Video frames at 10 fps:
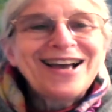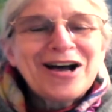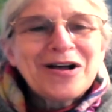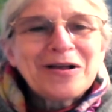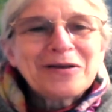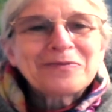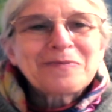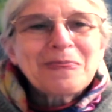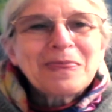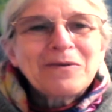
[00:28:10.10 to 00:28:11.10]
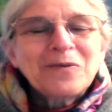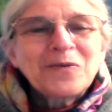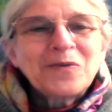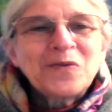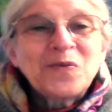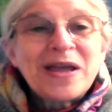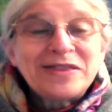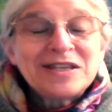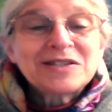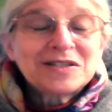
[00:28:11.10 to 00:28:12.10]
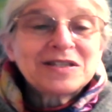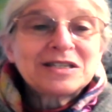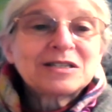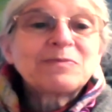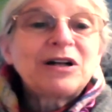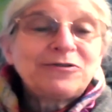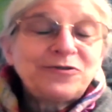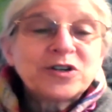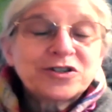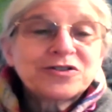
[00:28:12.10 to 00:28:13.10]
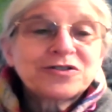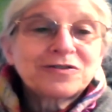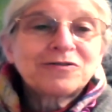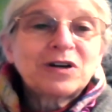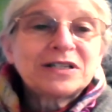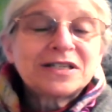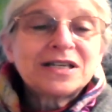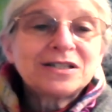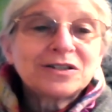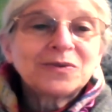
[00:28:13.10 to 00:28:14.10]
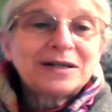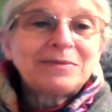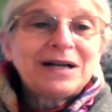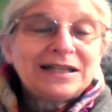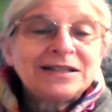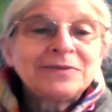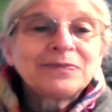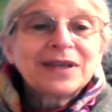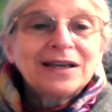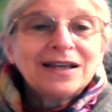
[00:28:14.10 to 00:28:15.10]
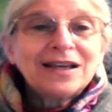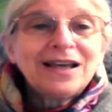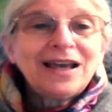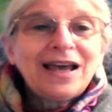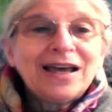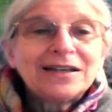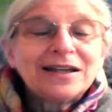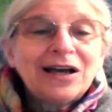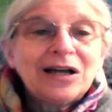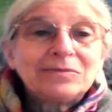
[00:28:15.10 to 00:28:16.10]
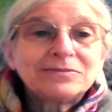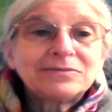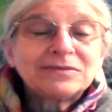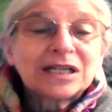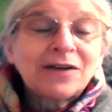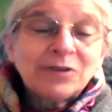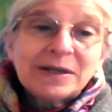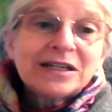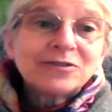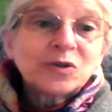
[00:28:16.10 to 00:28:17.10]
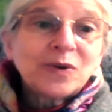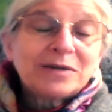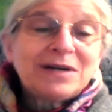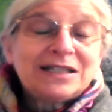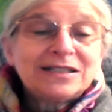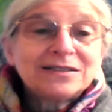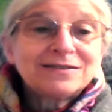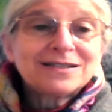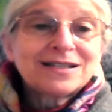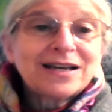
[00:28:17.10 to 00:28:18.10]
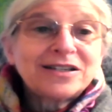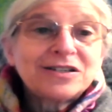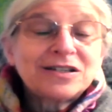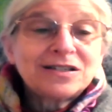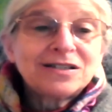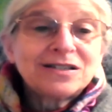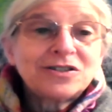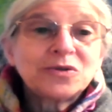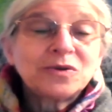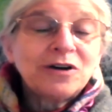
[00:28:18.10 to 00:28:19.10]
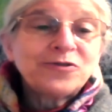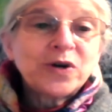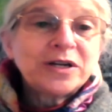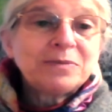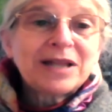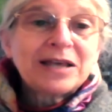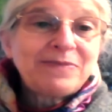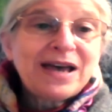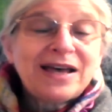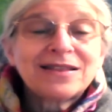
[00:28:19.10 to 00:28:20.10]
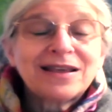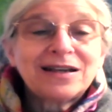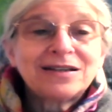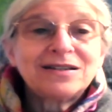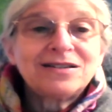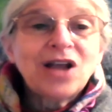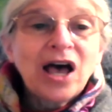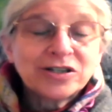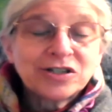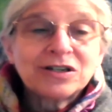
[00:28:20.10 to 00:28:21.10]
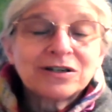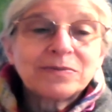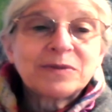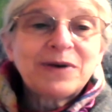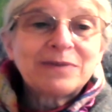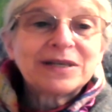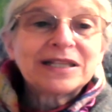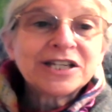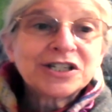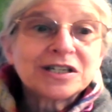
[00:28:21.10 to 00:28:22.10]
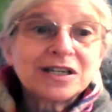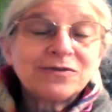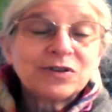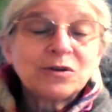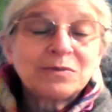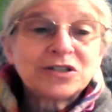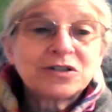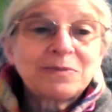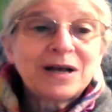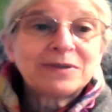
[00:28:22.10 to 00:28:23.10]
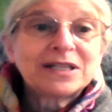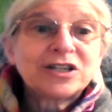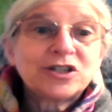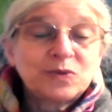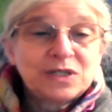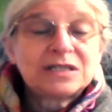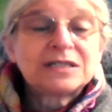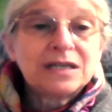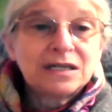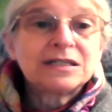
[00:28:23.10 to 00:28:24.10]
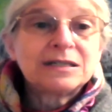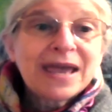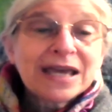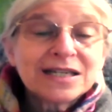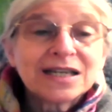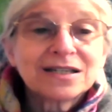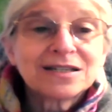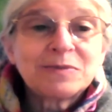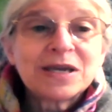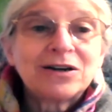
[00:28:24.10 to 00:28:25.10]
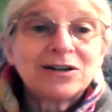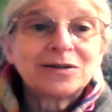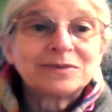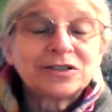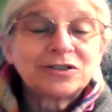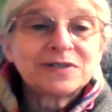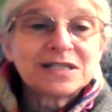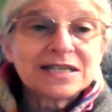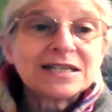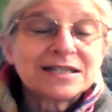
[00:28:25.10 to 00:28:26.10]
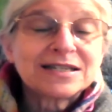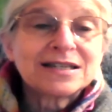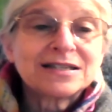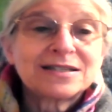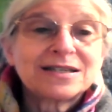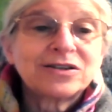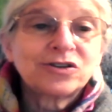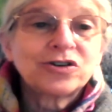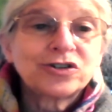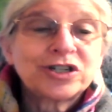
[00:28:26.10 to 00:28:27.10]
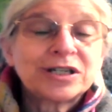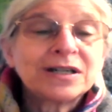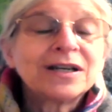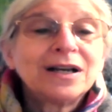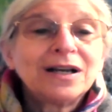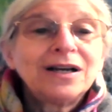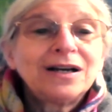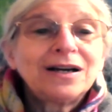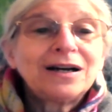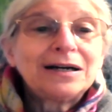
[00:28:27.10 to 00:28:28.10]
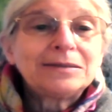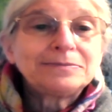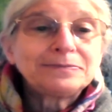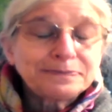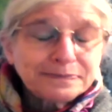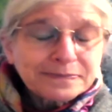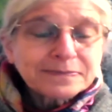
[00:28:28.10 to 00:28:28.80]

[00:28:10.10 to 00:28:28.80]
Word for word: uh, when this this small force crossed into Guatemala, and um, the government of Guatemala decided to avoid a bloodbath and not to arm the population, even though much of the population was demanding to be armed to resist this incursion. Um,